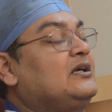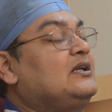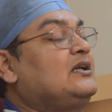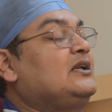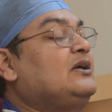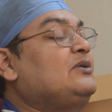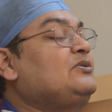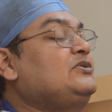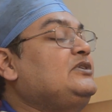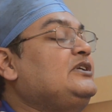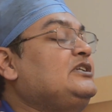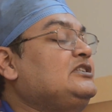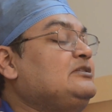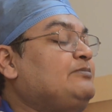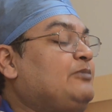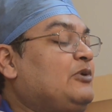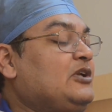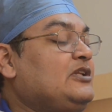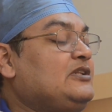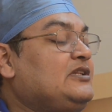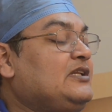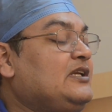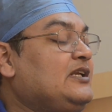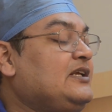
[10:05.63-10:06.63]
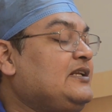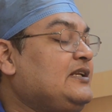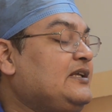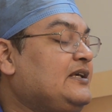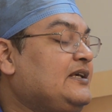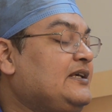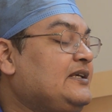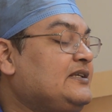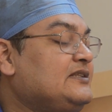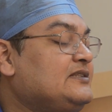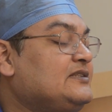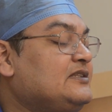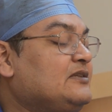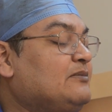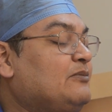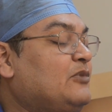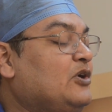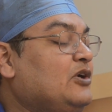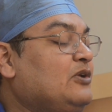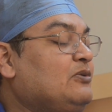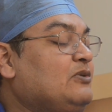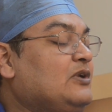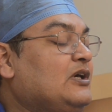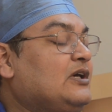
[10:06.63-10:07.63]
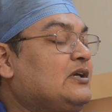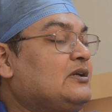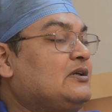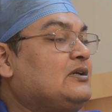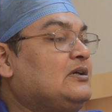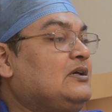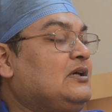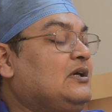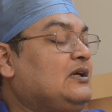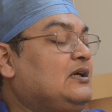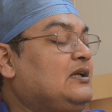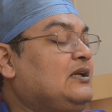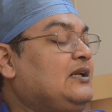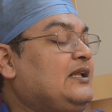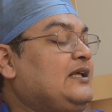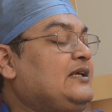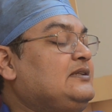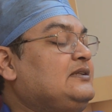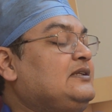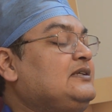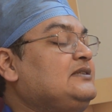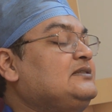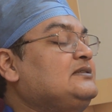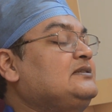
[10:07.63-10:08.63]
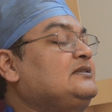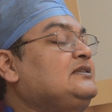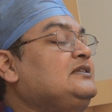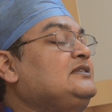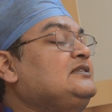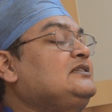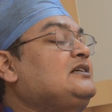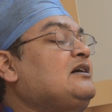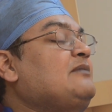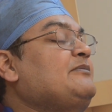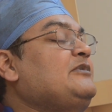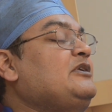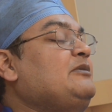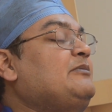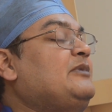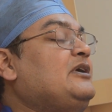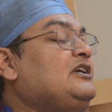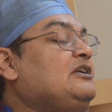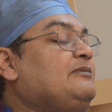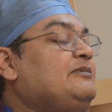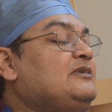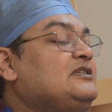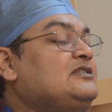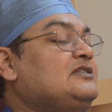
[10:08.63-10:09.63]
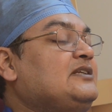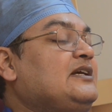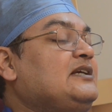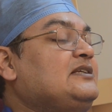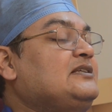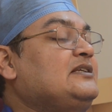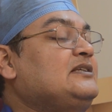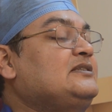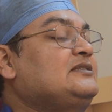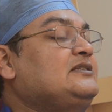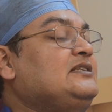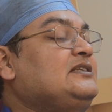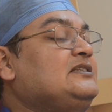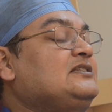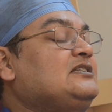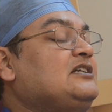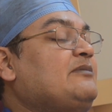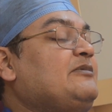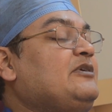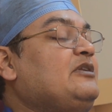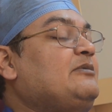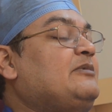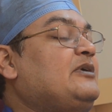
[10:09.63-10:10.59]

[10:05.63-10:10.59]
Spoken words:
Now this polyethylene is modular, like this come in multiple sizes, this come in